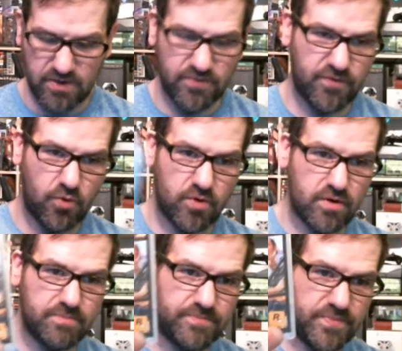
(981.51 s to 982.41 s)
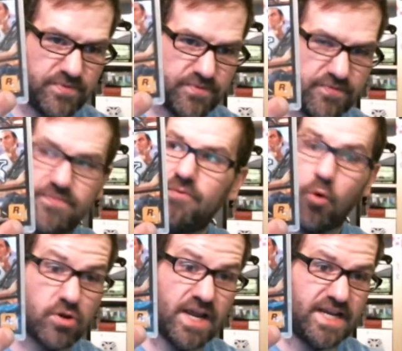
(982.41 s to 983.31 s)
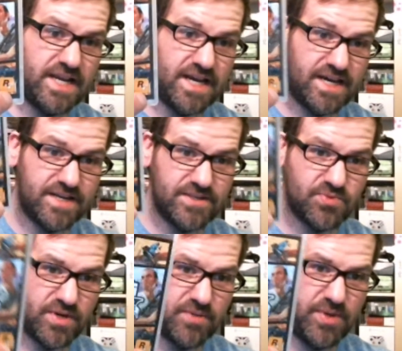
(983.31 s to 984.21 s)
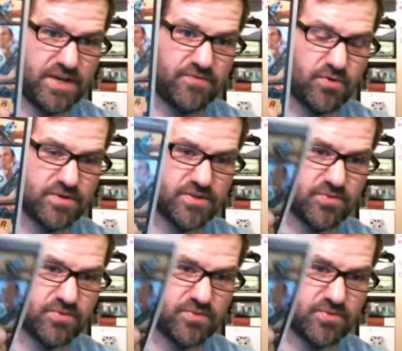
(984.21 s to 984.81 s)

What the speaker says: for $4.99 is what I paid for it.